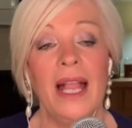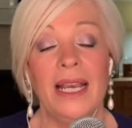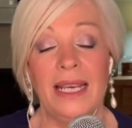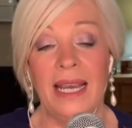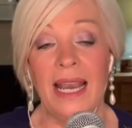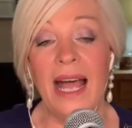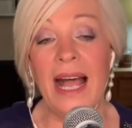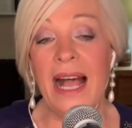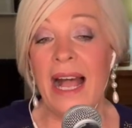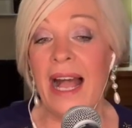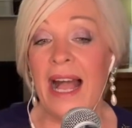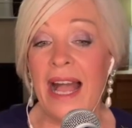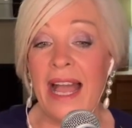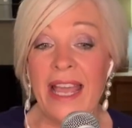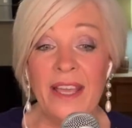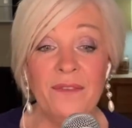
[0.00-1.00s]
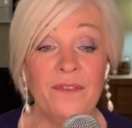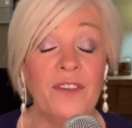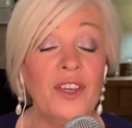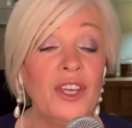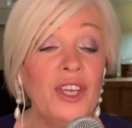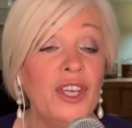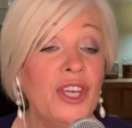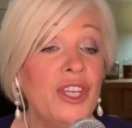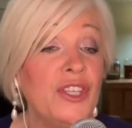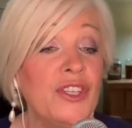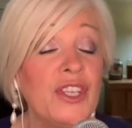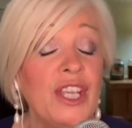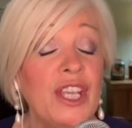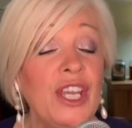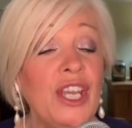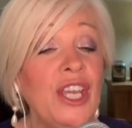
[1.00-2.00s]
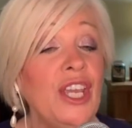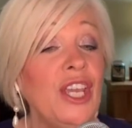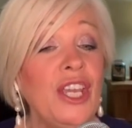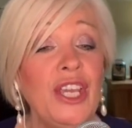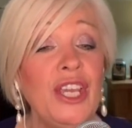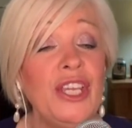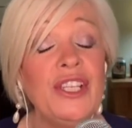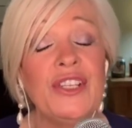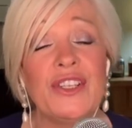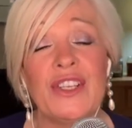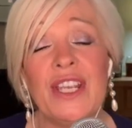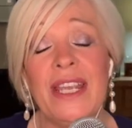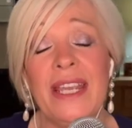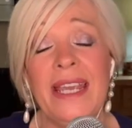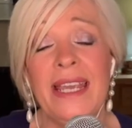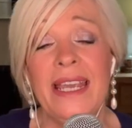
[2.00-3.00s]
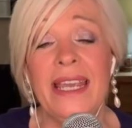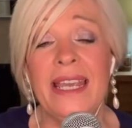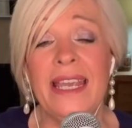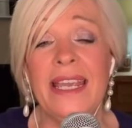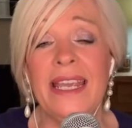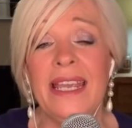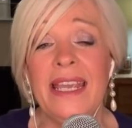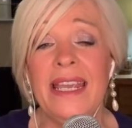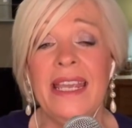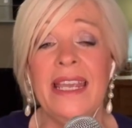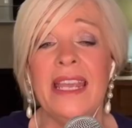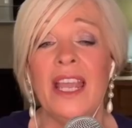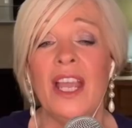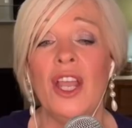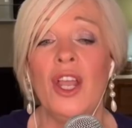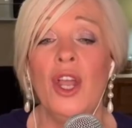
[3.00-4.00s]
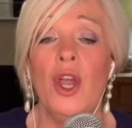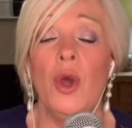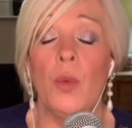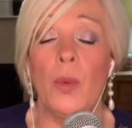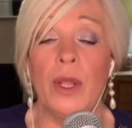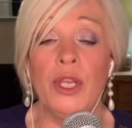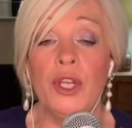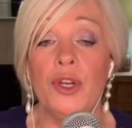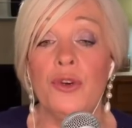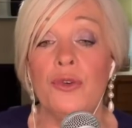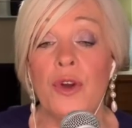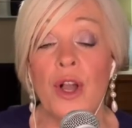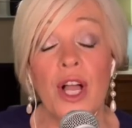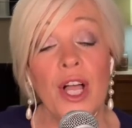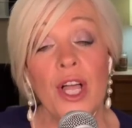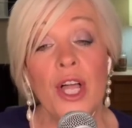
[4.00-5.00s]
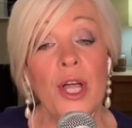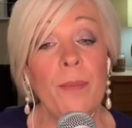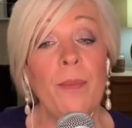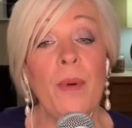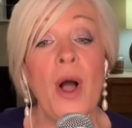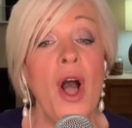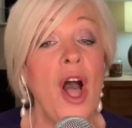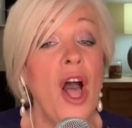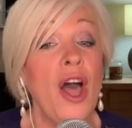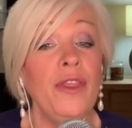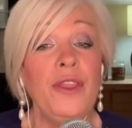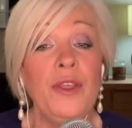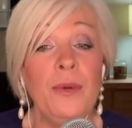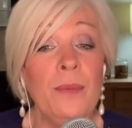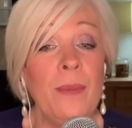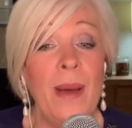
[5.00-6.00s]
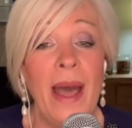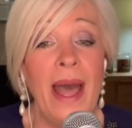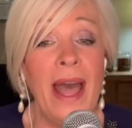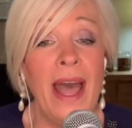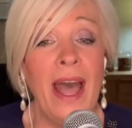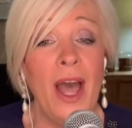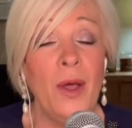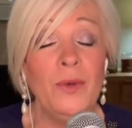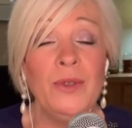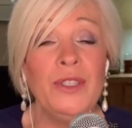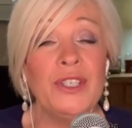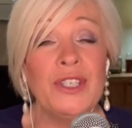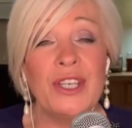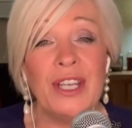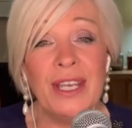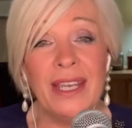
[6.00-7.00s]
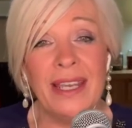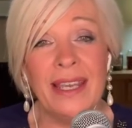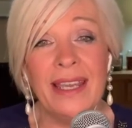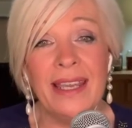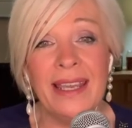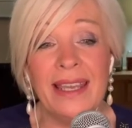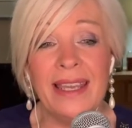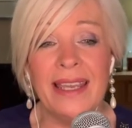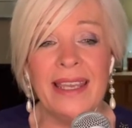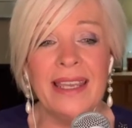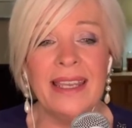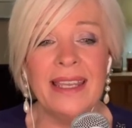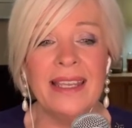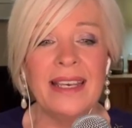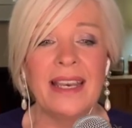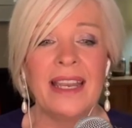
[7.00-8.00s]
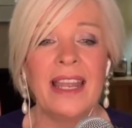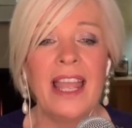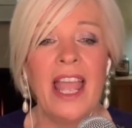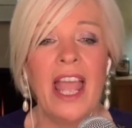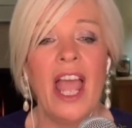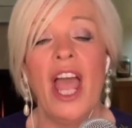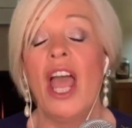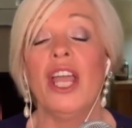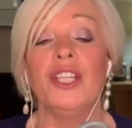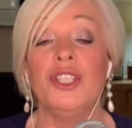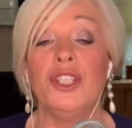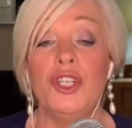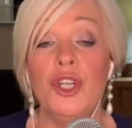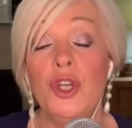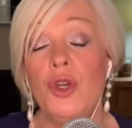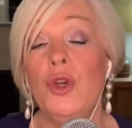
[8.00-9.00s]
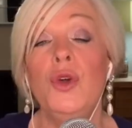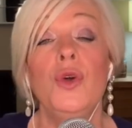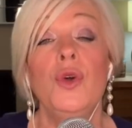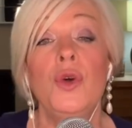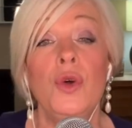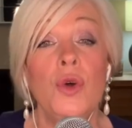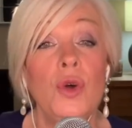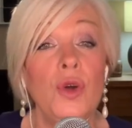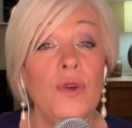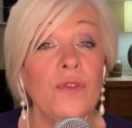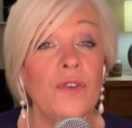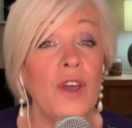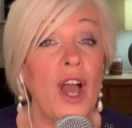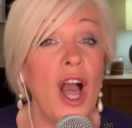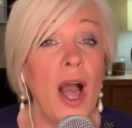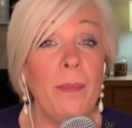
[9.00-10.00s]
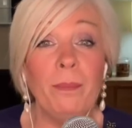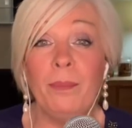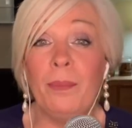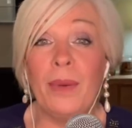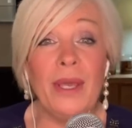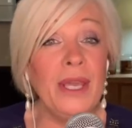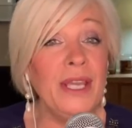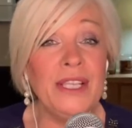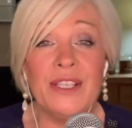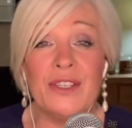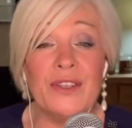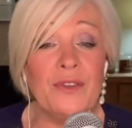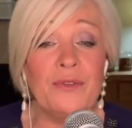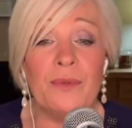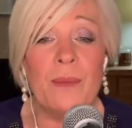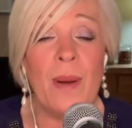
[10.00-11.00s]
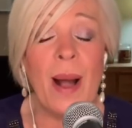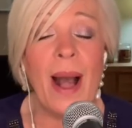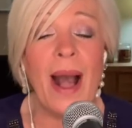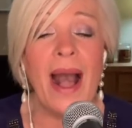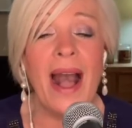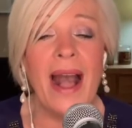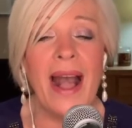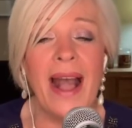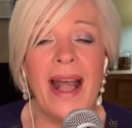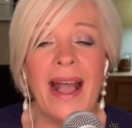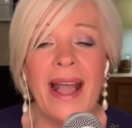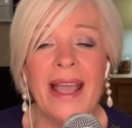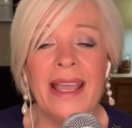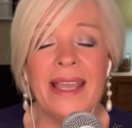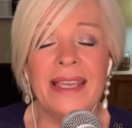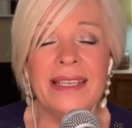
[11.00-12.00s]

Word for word: Life is easy when you're up on the mountain and you've got peace of mind